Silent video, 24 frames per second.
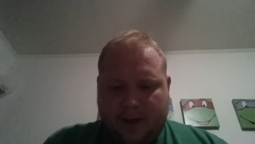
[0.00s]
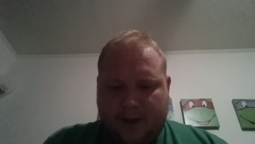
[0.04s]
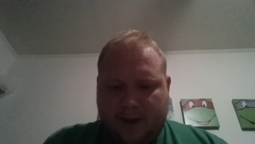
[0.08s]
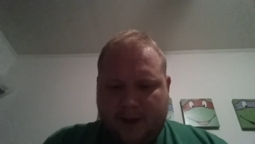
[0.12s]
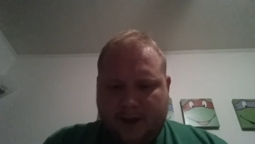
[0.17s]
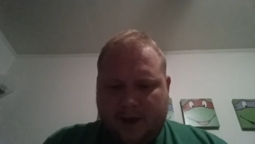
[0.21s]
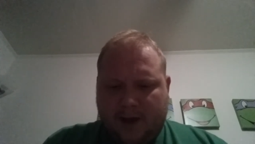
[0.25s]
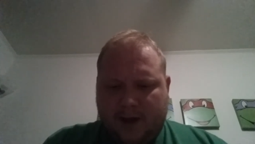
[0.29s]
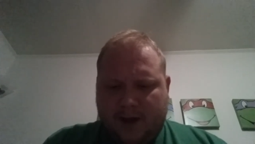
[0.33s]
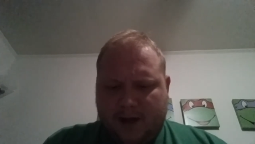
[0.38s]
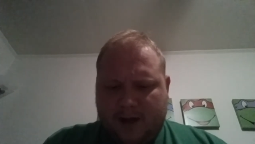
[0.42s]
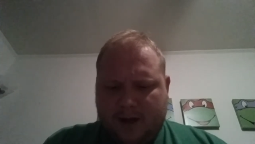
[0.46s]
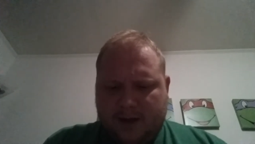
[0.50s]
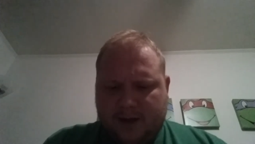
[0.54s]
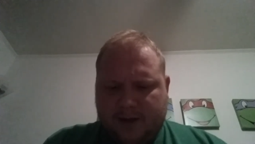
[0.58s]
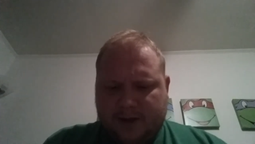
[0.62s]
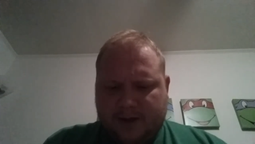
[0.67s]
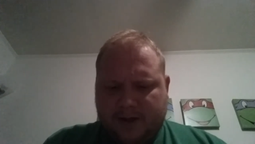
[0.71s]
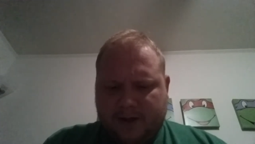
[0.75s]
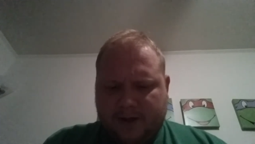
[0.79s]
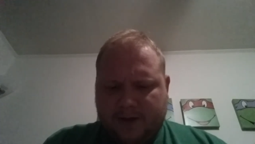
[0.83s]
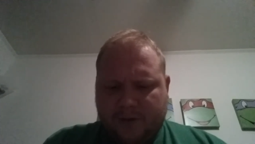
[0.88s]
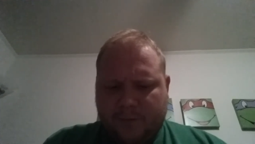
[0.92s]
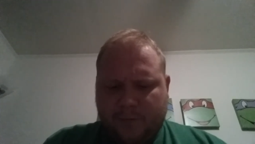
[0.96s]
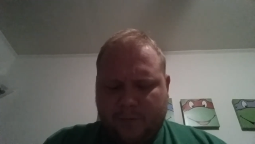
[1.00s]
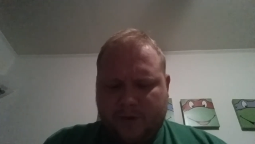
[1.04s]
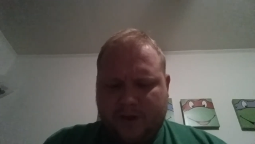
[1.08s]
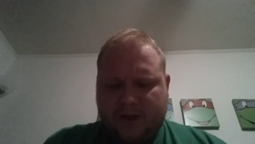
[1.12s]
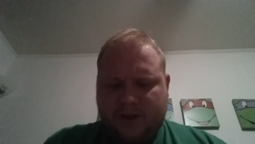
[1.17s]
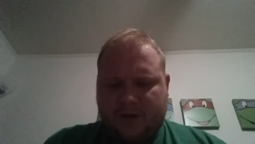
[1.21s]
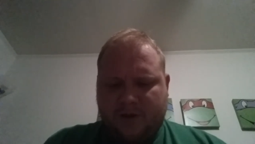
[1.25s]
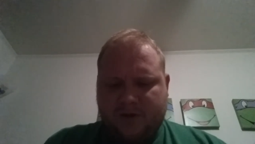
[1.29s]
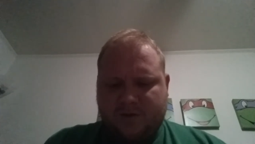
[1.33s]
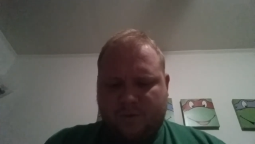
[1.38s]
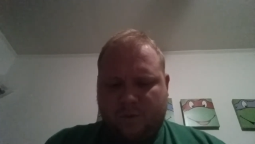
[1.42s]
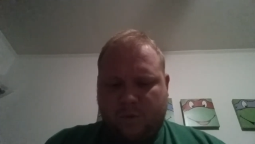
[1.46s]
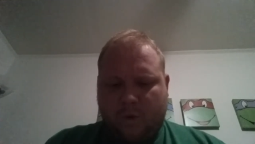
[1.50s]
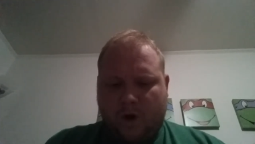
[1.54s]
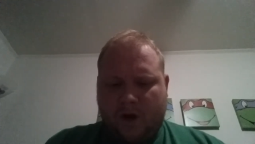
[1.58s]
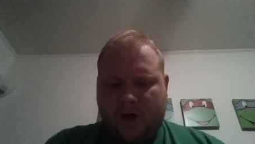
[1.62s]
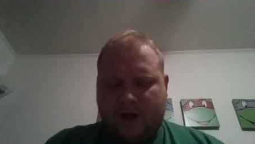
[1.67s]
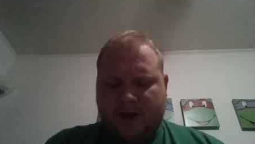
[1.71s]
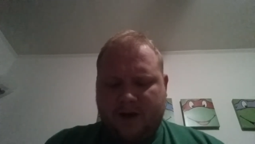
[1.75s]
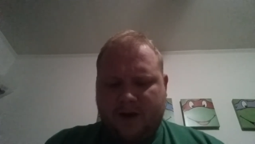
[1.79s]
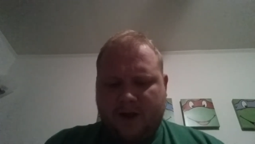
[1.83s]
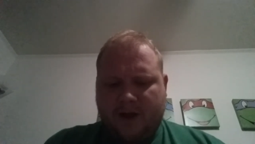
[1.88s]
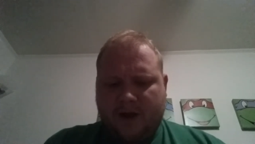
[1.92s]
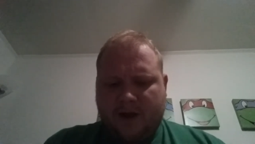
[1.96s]
Uh, it goes
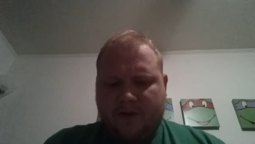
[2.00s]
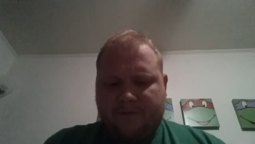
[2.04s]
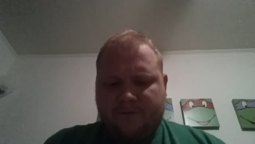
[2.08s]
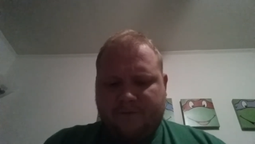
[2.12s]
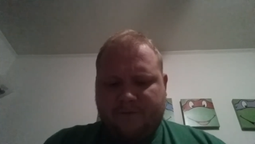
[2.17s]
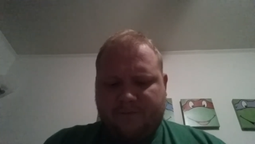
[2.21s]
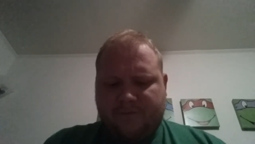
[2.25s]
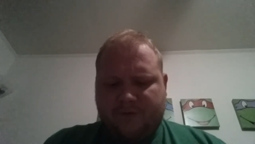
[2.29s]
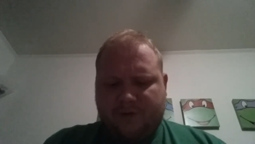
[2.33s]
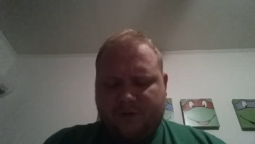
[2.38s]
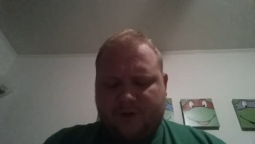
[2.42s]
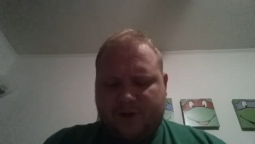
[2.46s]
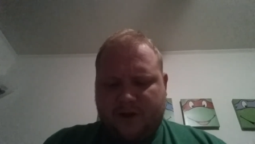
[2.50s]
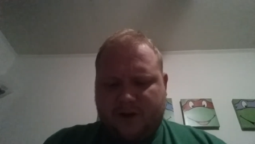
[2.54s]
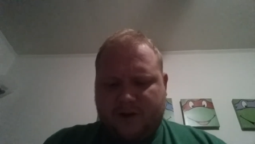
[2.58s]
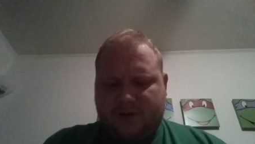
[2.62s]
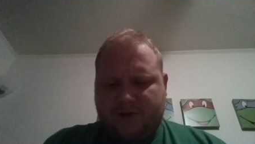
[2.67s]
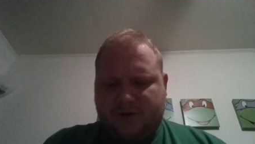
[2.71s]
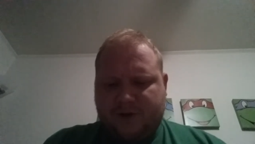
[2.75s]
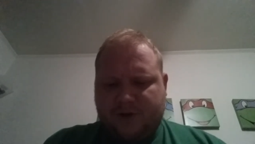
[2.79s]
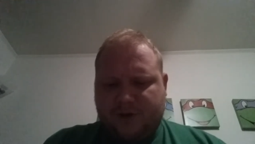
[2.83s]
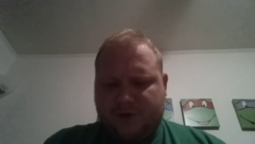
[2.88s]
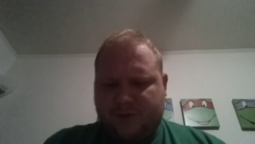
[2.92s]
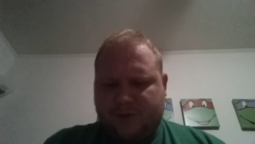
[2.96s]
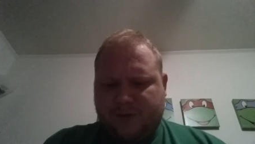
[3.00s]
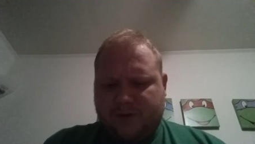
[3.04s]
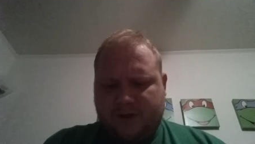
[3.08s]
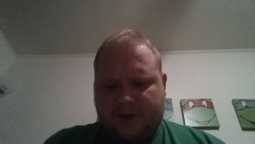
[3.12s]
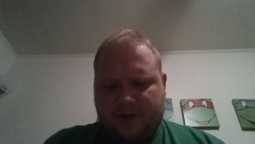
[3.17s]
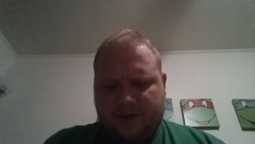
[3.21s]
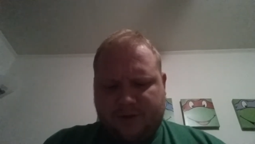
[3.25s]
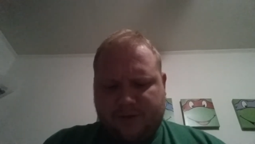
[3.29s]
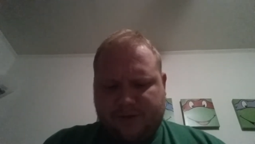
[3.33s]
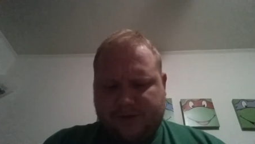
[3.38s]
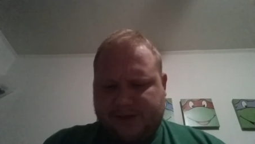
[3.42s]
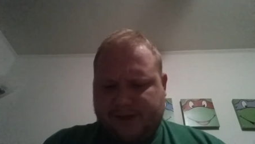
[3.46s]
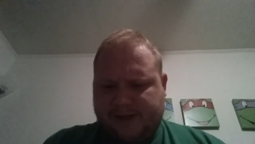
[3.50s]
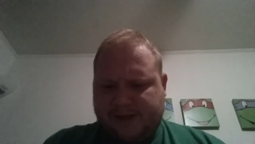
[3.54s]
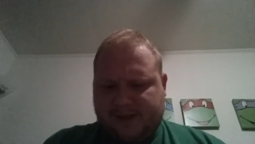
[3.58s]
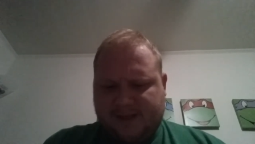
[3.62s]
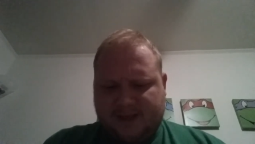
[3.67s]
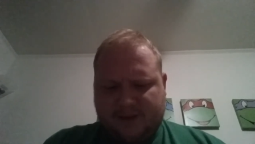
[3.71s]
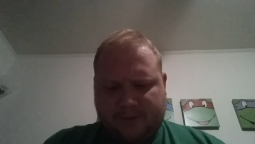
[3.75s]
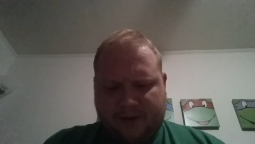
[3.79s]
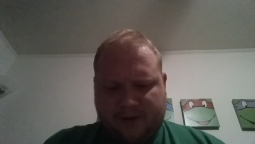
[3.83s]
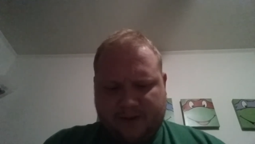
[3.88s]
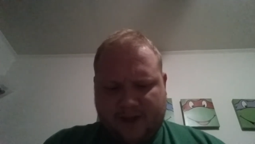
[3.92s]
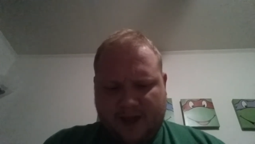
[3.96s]
one for then two, and then three,
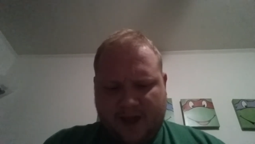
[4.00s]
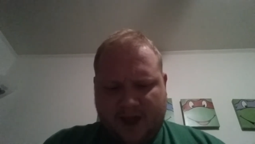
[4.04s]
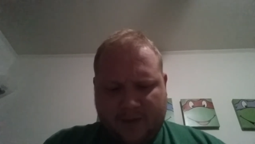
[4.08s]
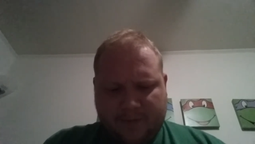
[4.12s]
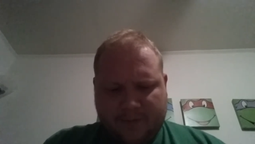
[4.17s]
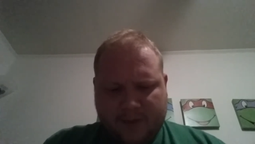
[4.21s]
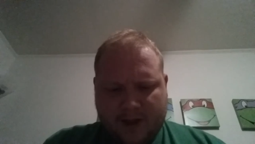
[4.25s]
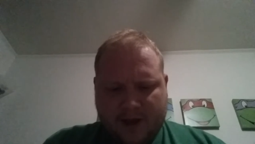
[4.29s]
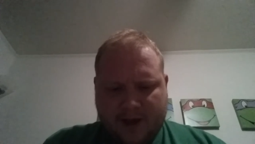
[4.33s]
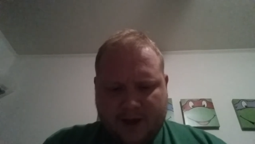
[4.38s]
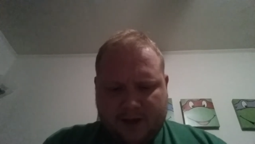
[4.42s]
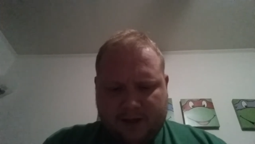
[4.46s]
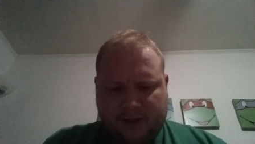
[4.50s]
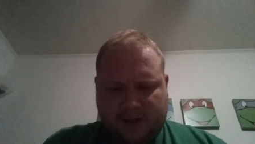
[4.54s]
something like that.